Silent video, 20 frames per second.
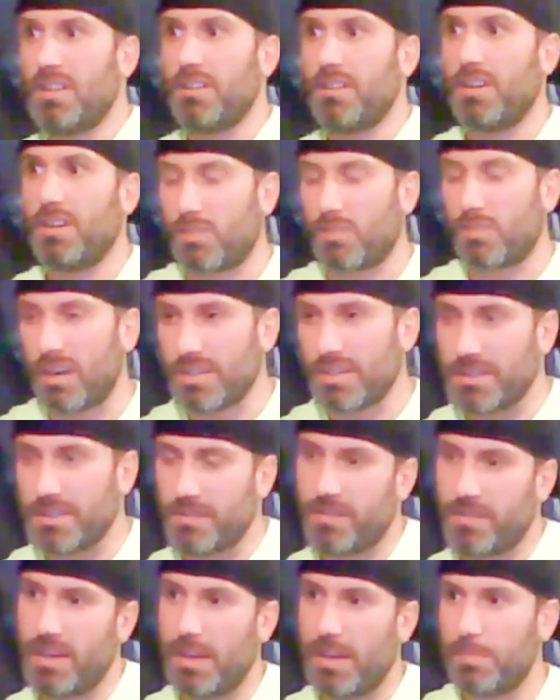They're
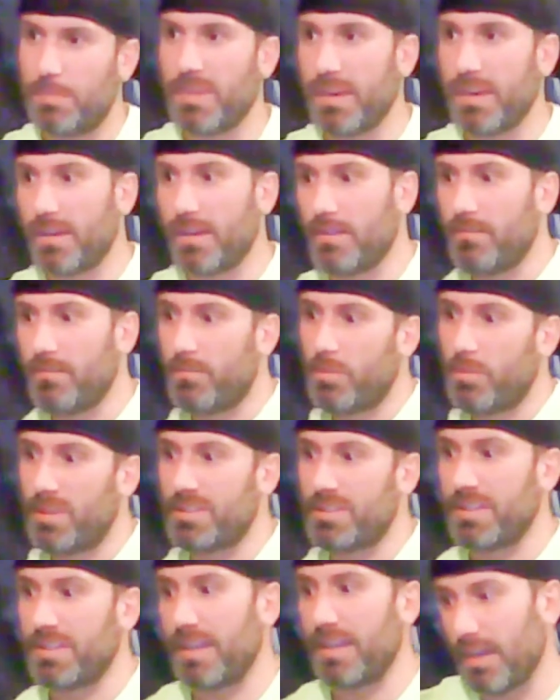aggressive and mean for
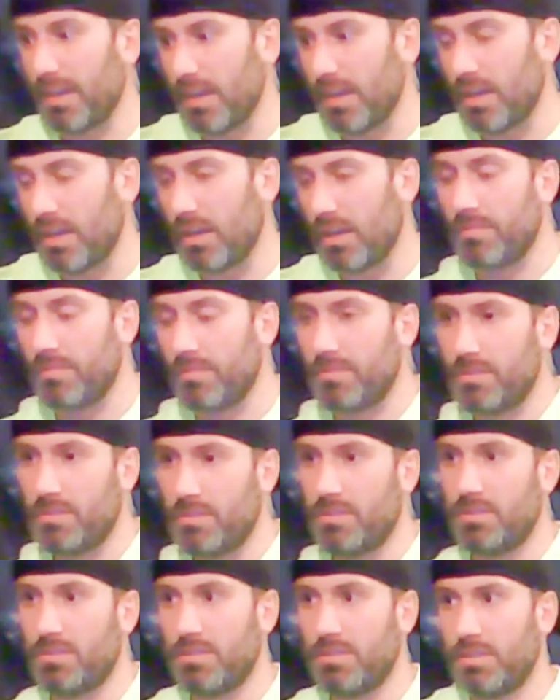the sake of
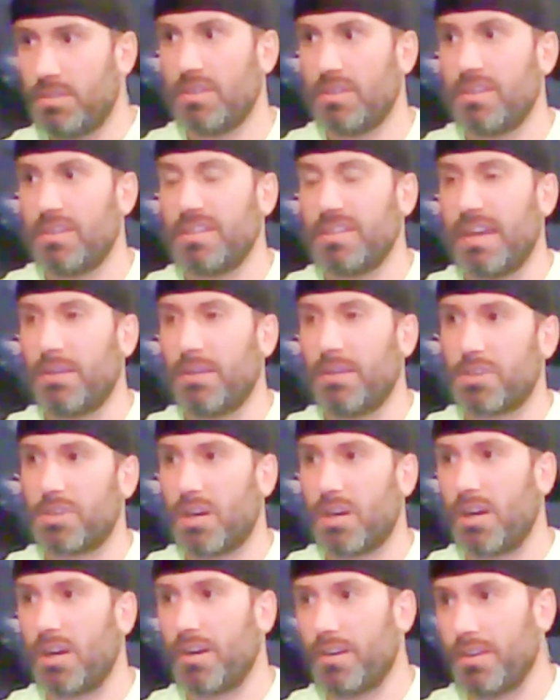the
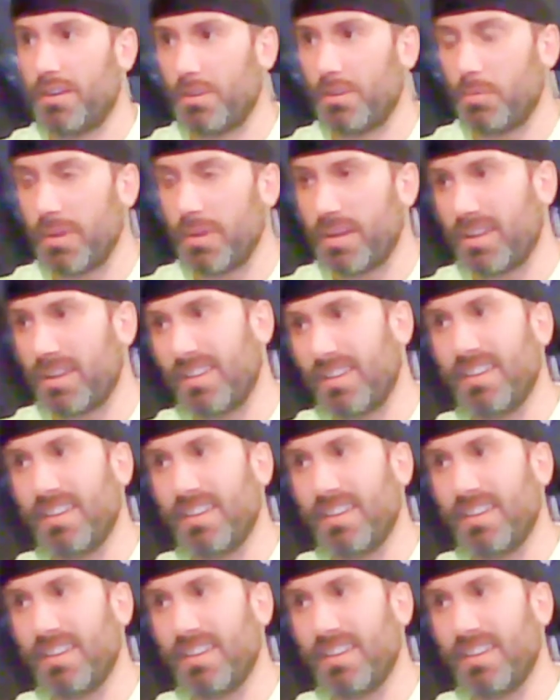downtrodden and the weak.